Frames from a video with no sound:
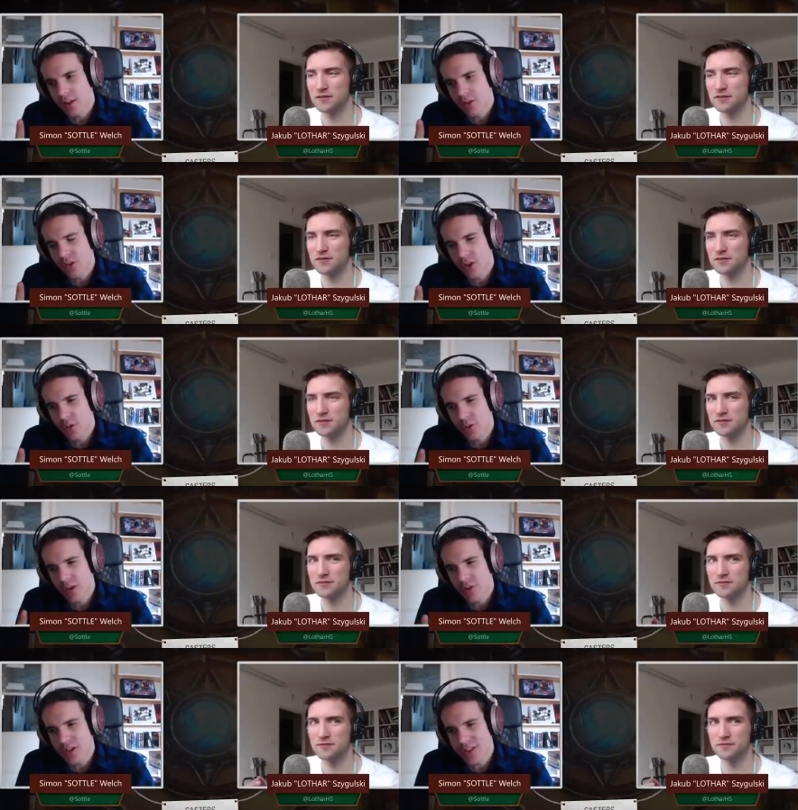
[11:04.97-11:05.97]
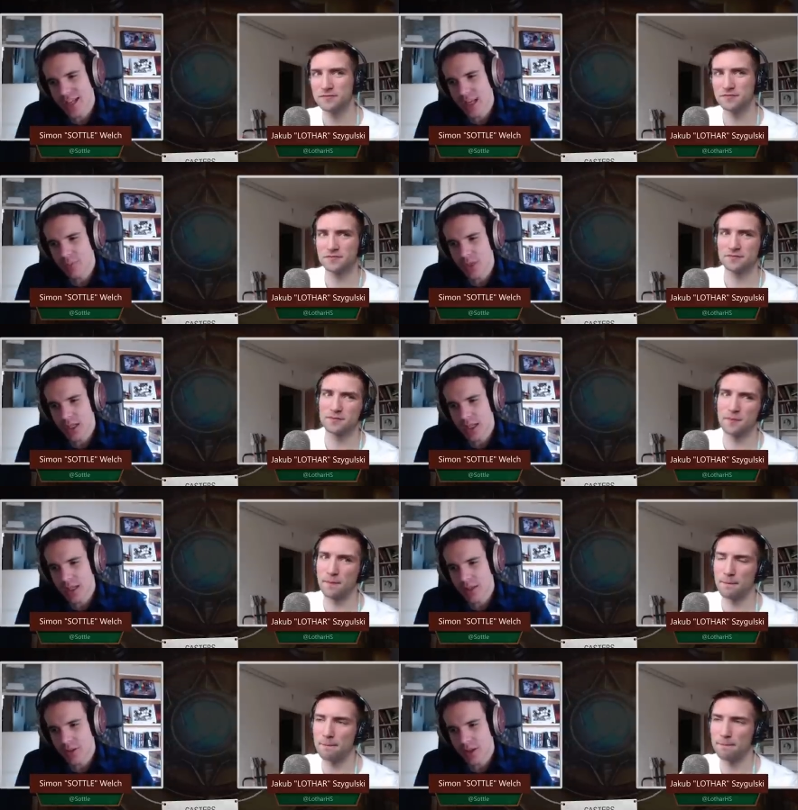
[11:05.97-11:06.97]
Speaker 1: okay, so there is an
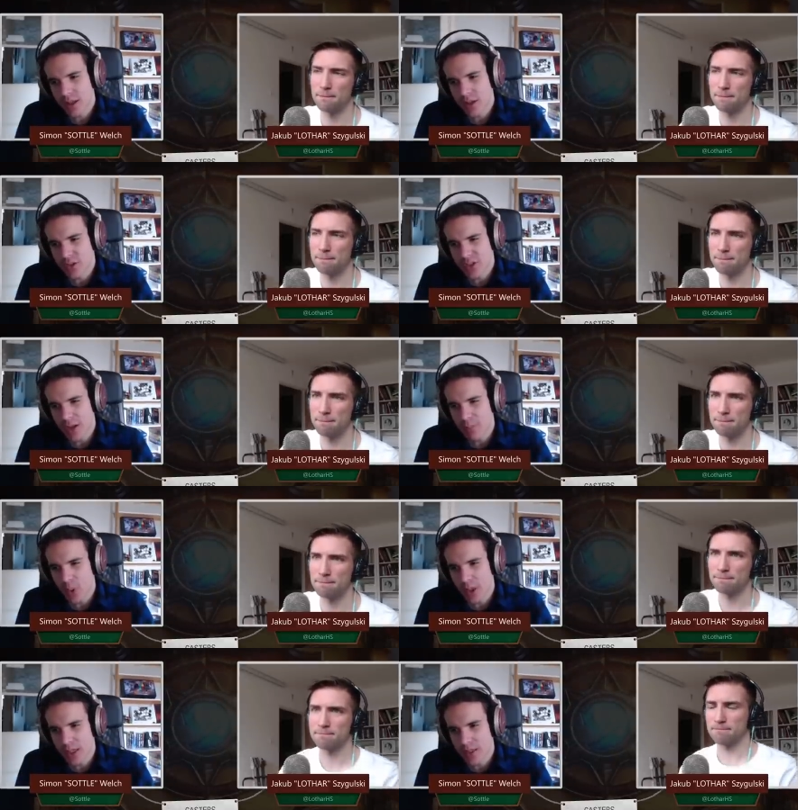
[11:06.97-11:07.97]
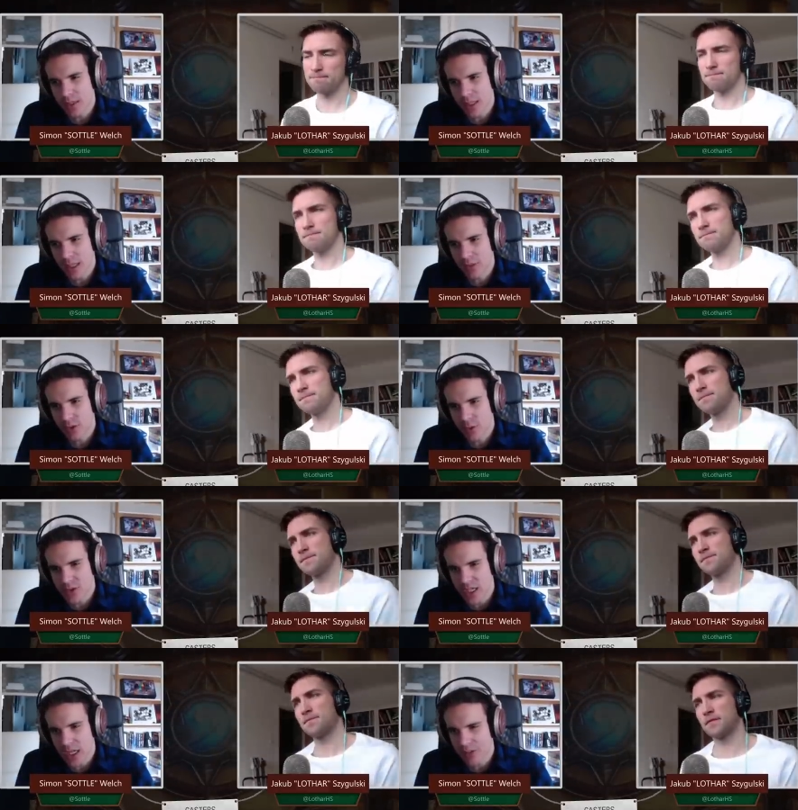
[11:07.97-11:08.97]
element here that at some point
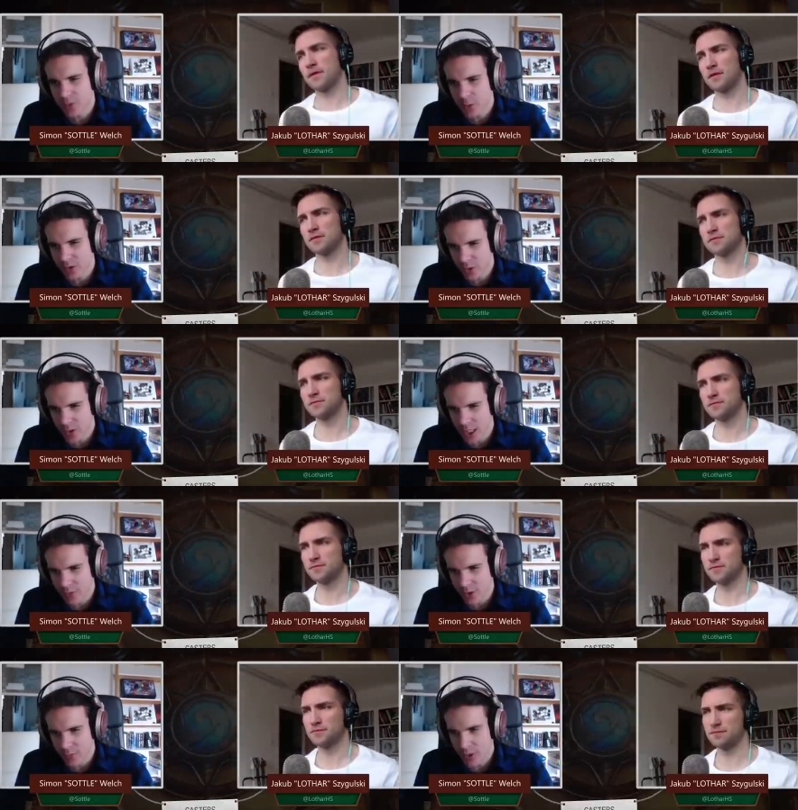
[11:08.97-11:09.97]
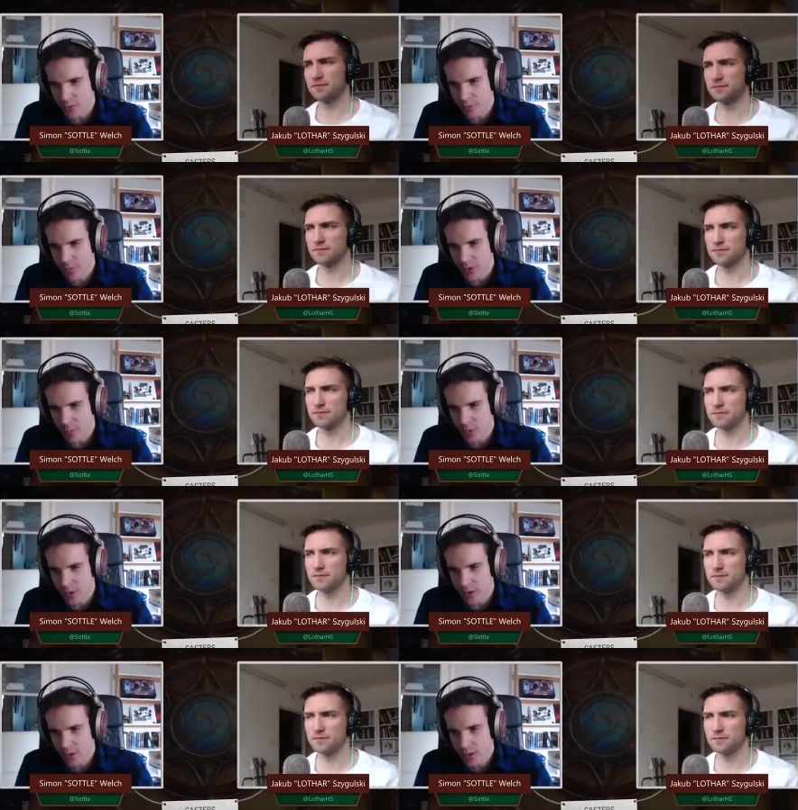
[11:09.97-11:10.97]
Kolento is going to have to win two games in a row from
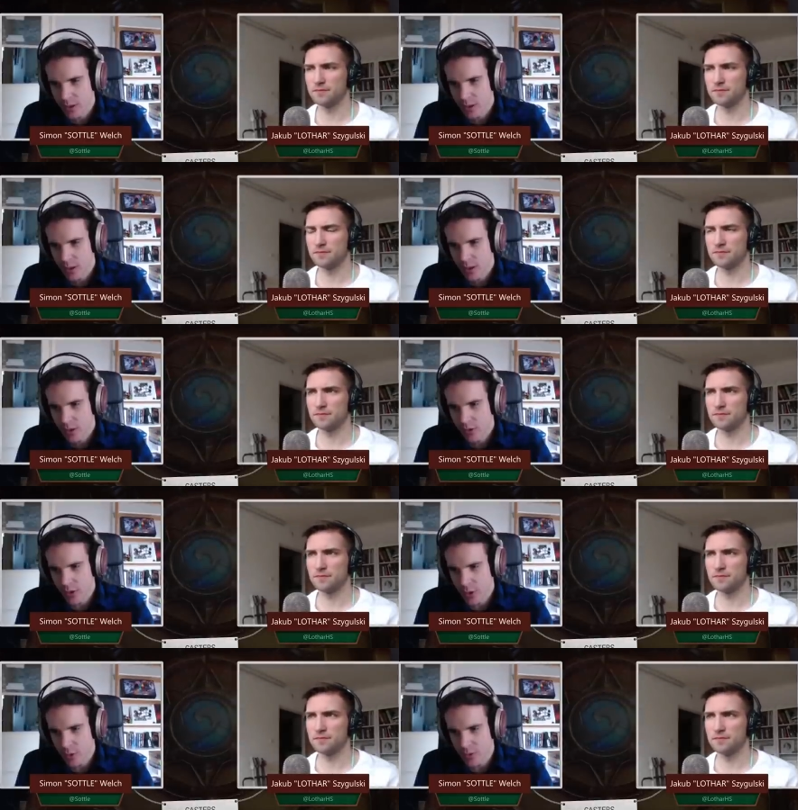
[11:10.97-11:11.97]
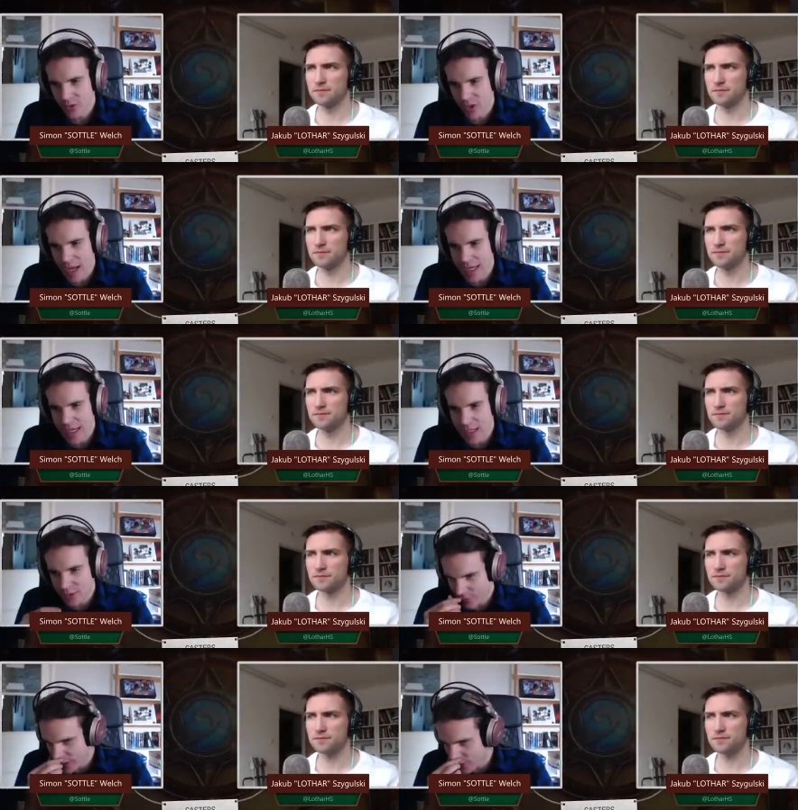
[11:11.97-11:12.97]
this point. So
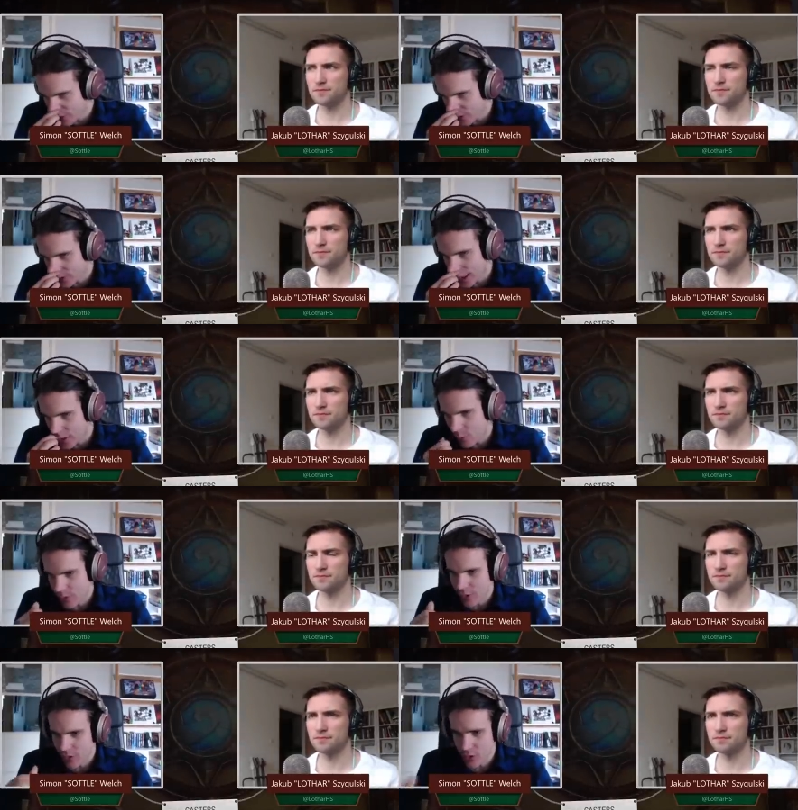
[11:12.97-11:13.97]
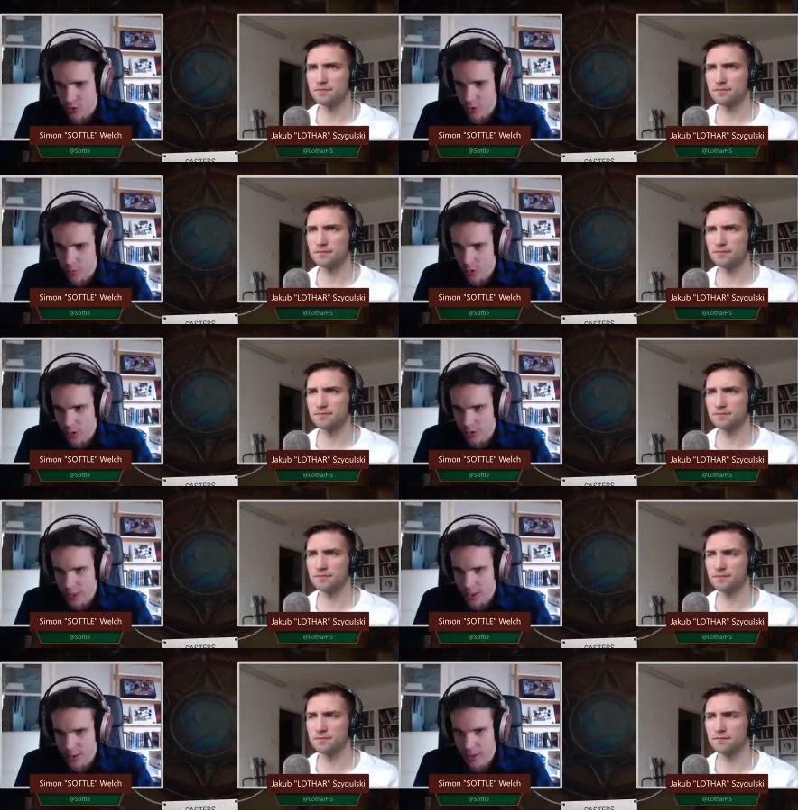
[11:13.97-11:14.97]
say he defeats this deck with his control
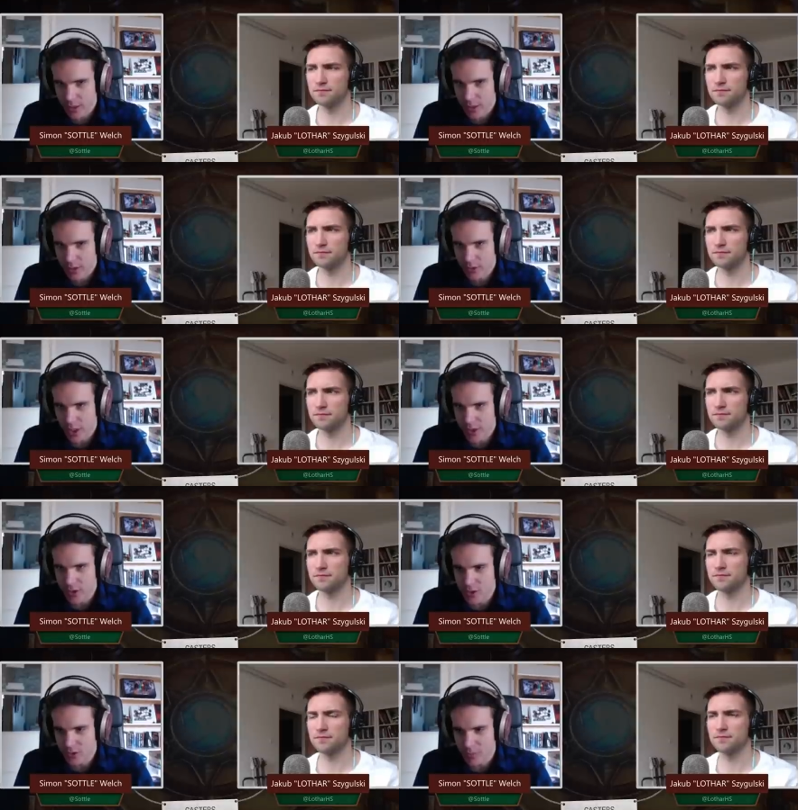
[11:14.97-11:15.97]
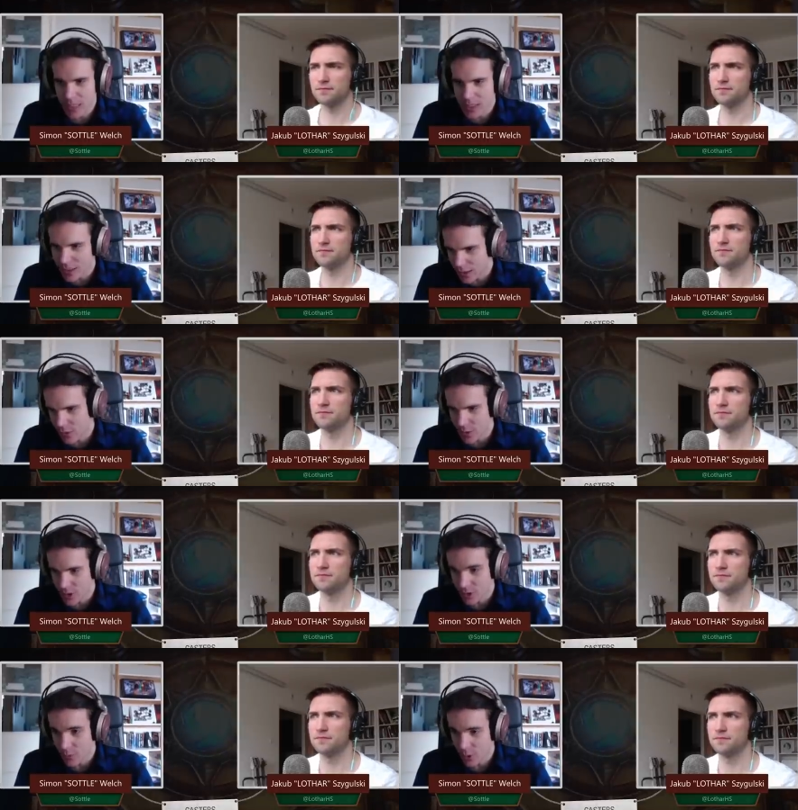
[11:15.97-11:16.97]
warlock deck, Thijs can just
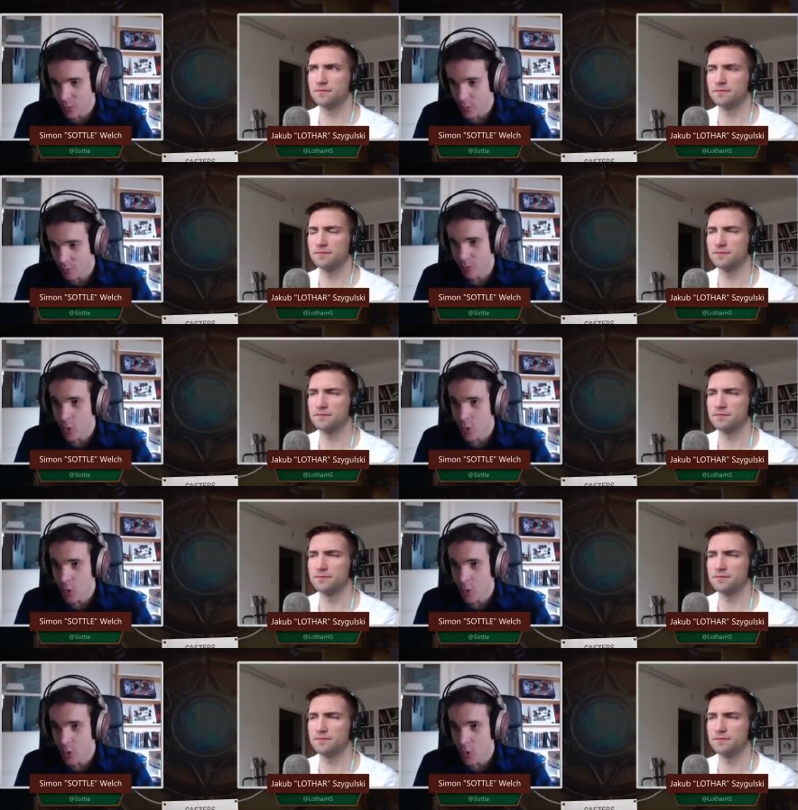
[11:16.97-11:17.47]
immediately switch to what